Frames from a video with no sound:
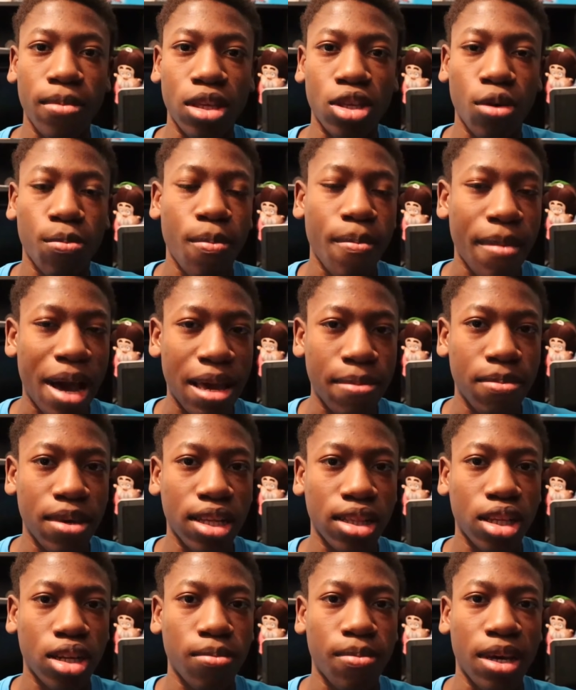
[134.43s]
you might
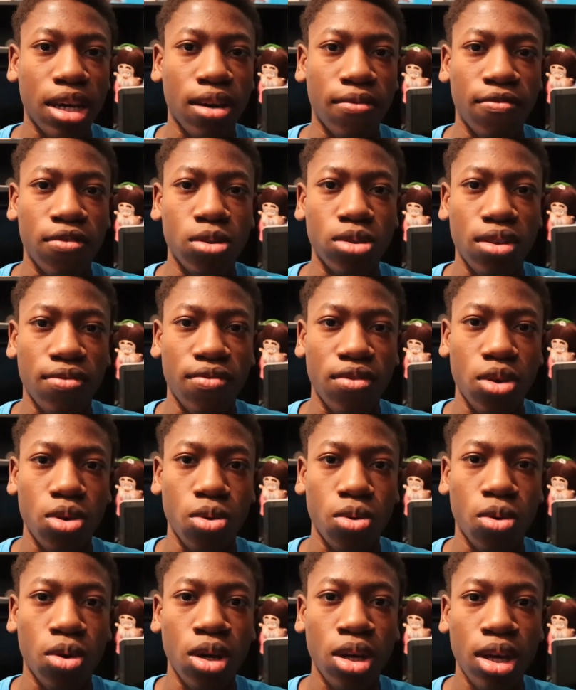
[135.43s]
be a little bit confused if
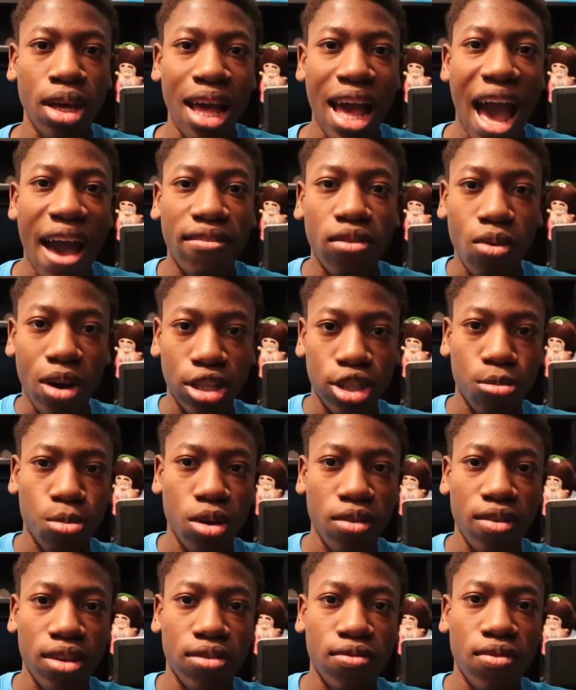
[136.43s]
you haven't watched the
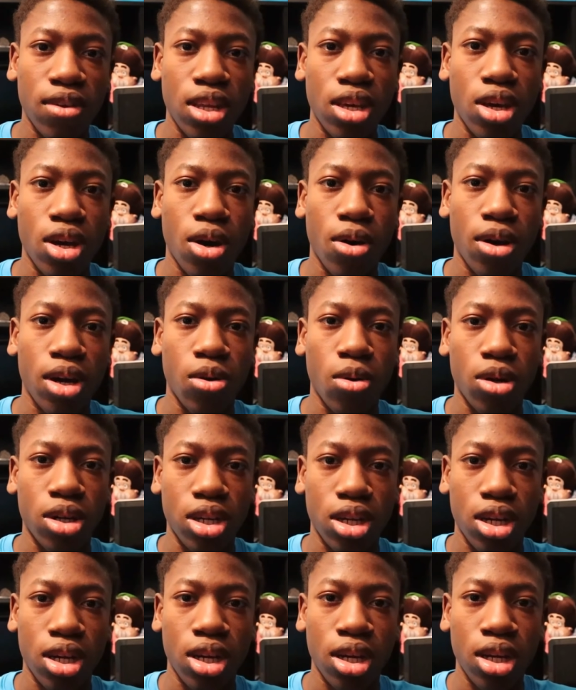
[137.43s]
previous video in
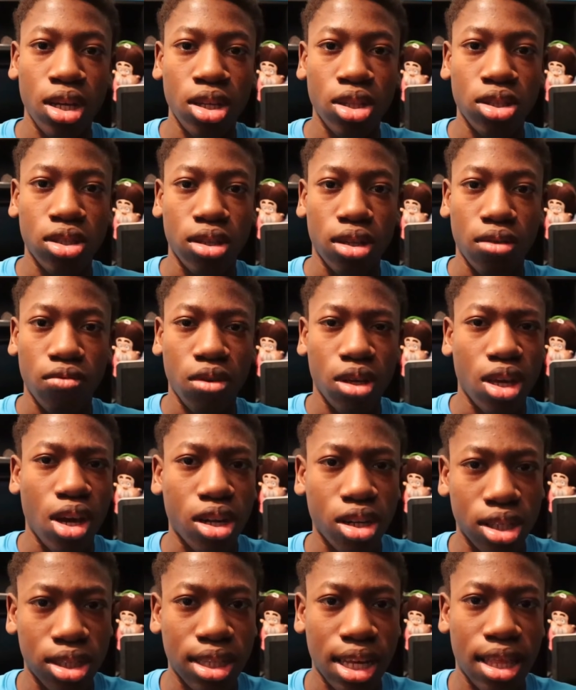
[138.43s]
order to really
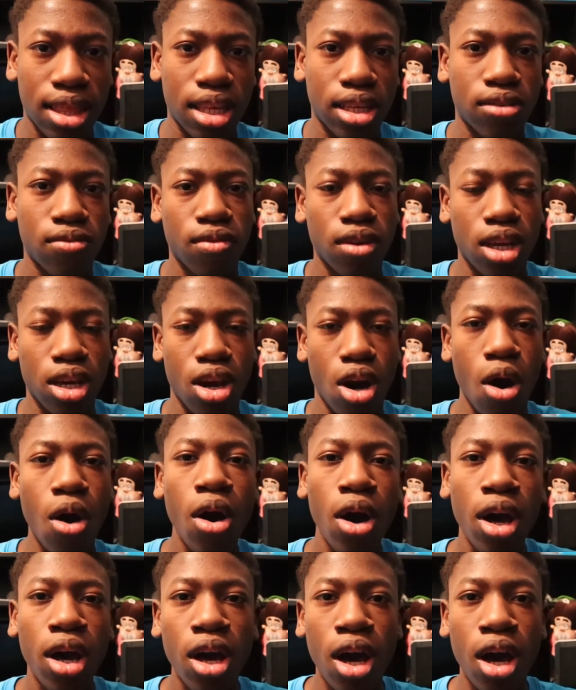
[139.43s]
understand this video.